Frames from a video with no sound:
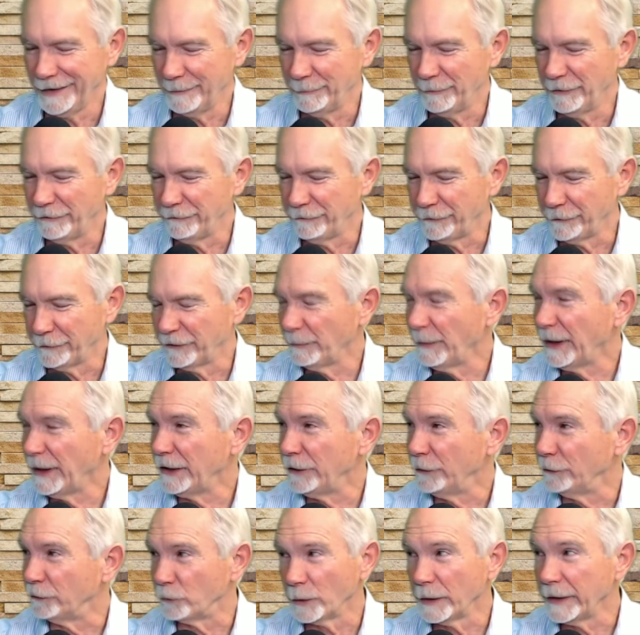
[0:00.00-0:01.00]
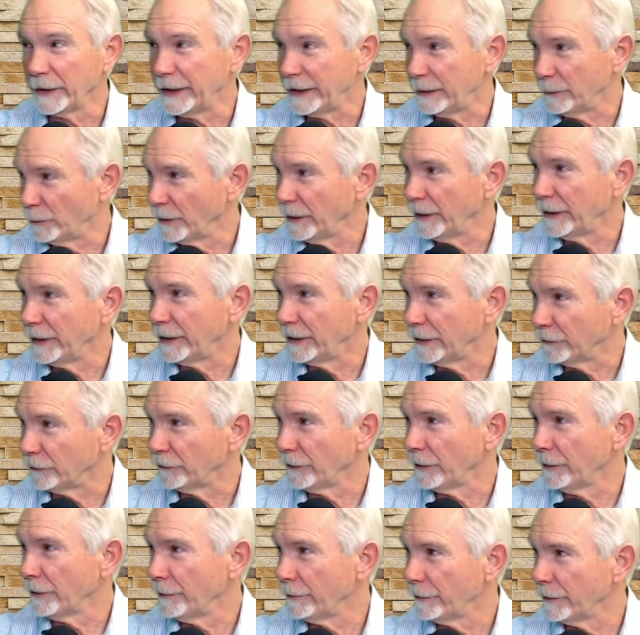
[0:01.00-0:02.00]
But for somebody who's really, really
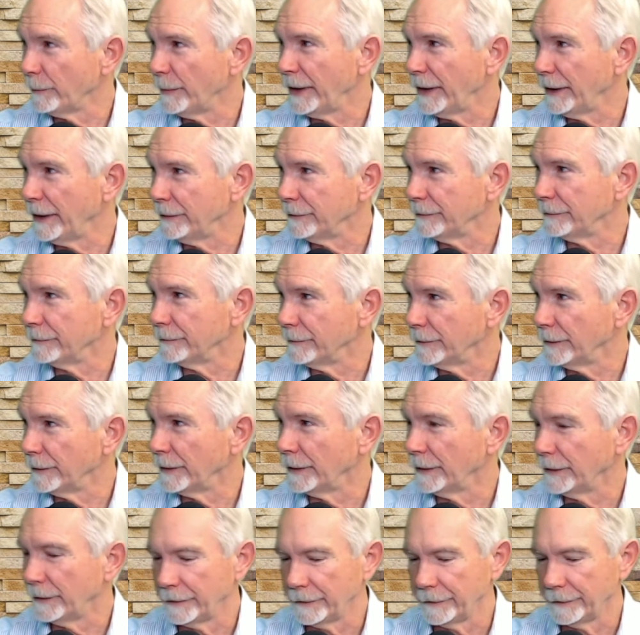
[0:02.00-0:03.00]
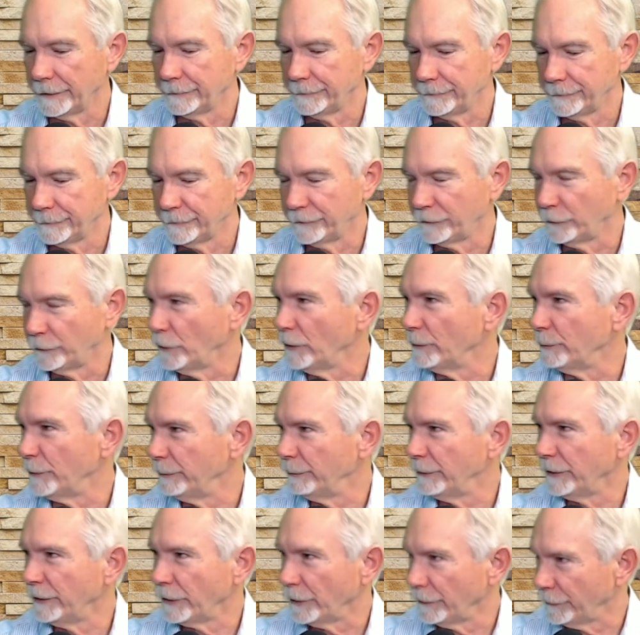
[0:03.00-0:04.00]
concerned about soil
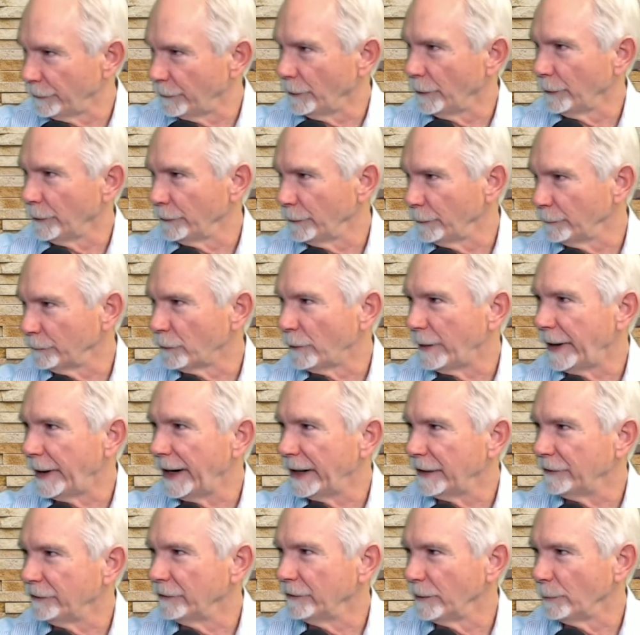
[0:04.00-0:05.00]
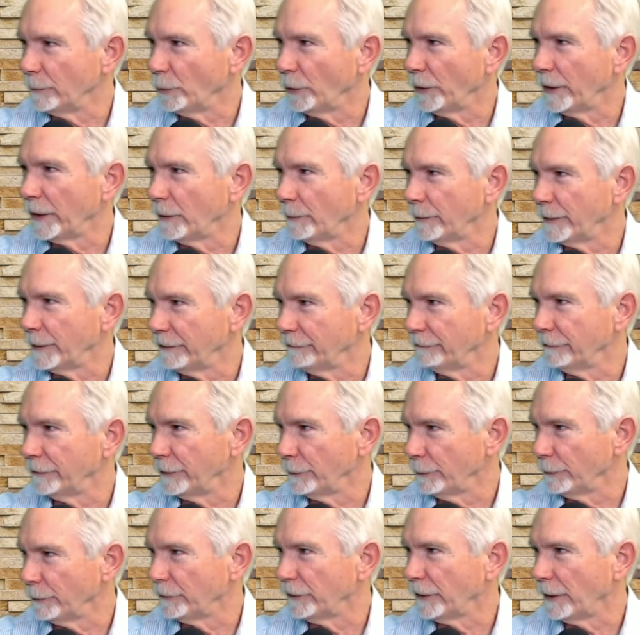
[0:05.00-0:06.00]
movement or those cracks in the brick or whatever
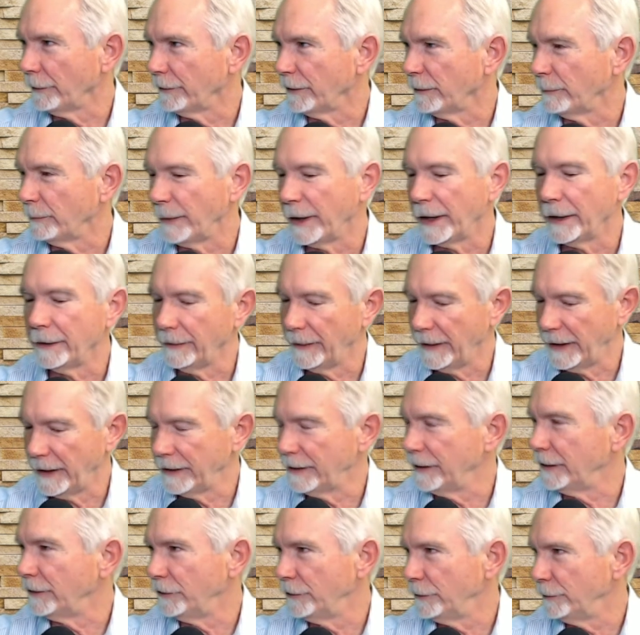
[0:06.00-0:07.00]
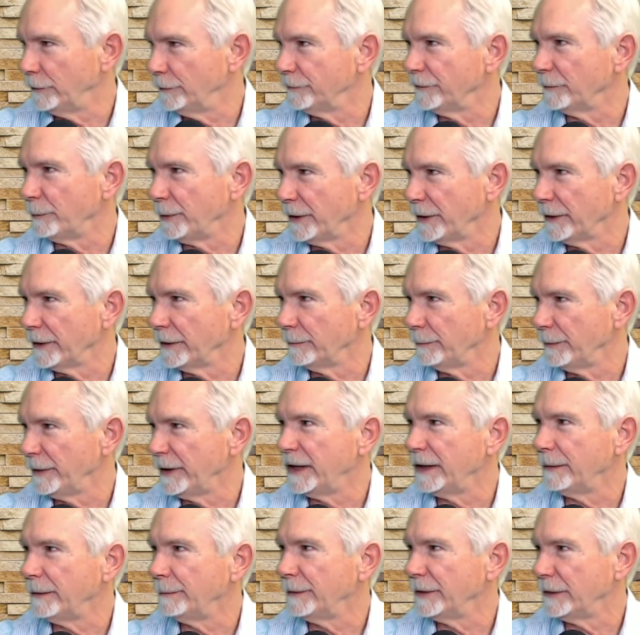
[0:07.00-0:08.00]
you were talking about, they could use a pier and
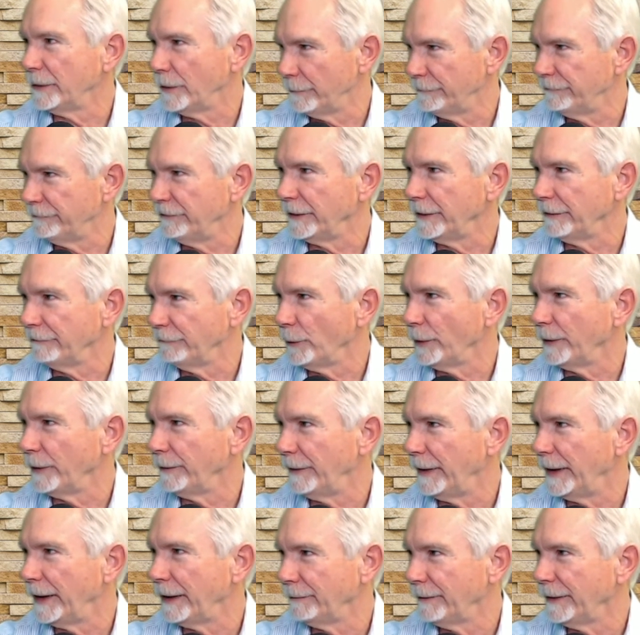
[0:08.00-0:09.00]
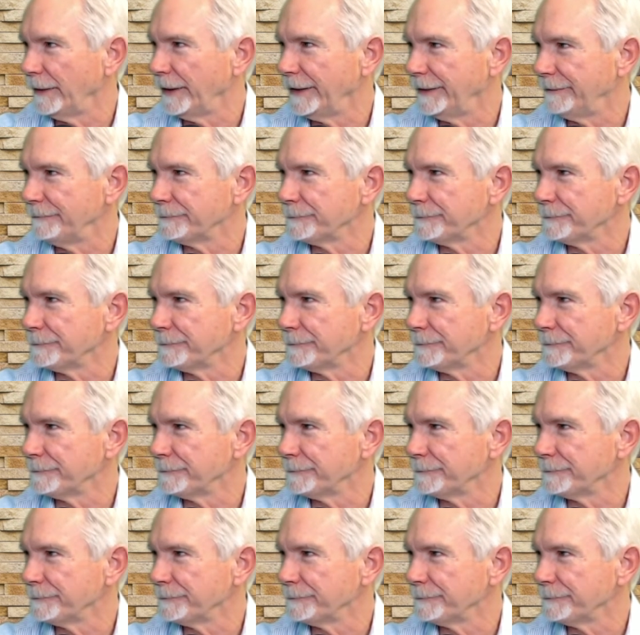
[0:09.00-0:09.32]
beam and hopefully avoid that, right?